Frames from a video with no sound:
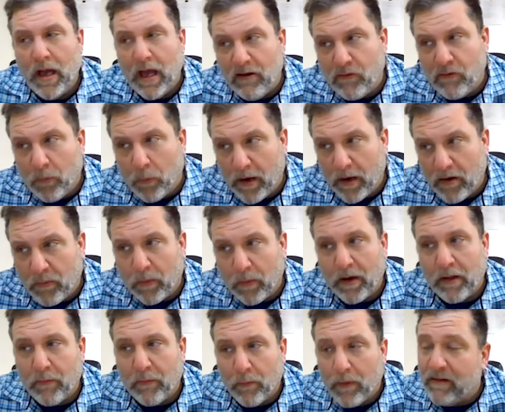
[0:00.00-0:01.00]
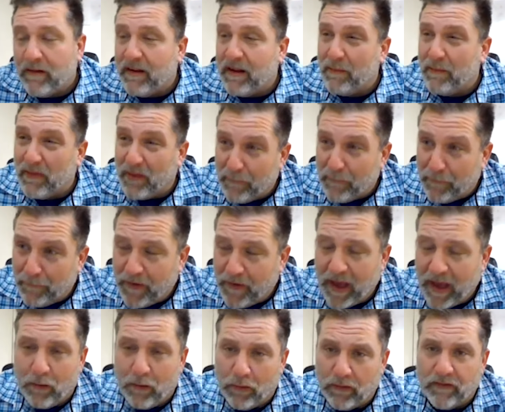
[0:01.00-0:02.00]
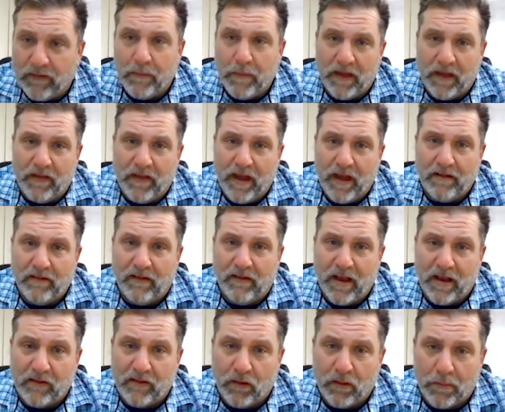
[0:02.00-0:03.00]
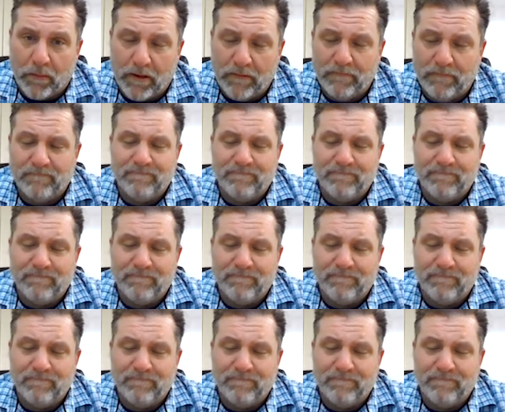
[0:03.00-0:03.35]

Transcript: and 2023 teams that failed to make the NCAA tournament?